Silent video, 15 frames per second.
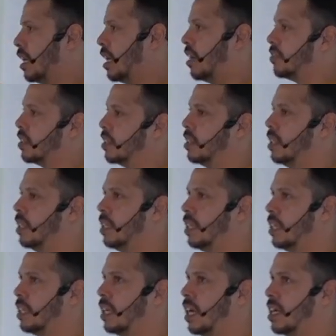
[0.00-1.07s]
after
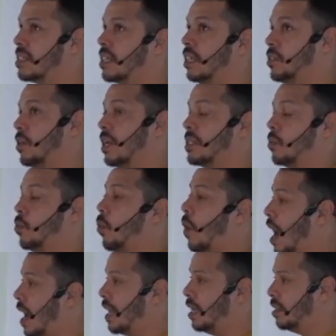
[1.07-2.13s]
I start to ask
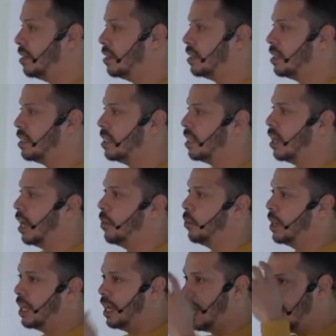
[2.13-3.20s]
why, and
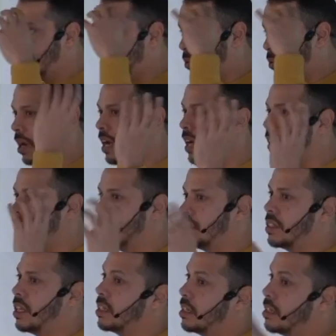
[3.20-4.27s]
when I have the why, I
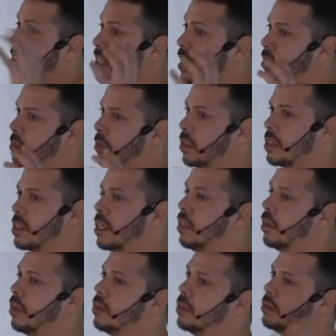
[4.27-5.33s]
start to understand more. I say,
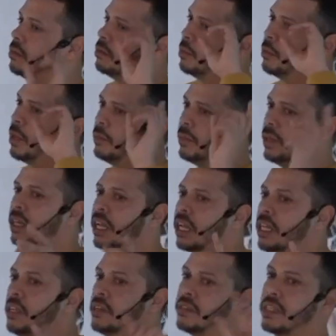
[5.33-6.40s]
oh, maybe I can
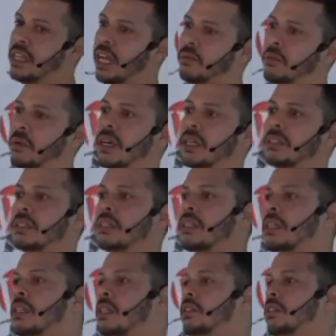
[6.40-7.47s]
use that part
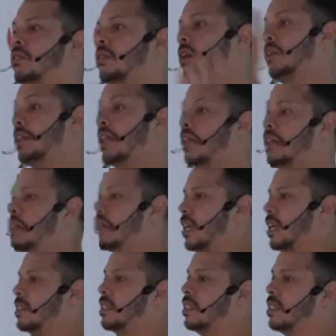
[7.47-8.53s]
to go in that
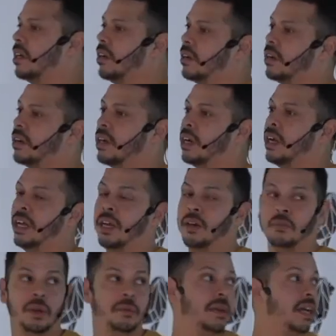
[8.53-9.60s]
direction, or
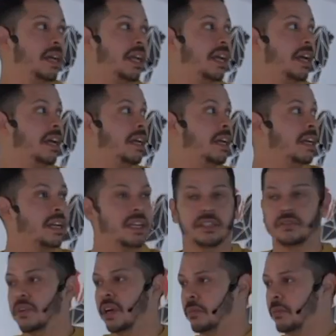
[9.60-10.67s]
maybe I can
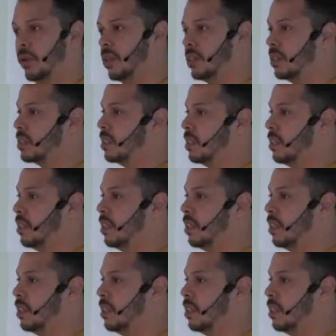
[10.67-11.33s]
classify a product,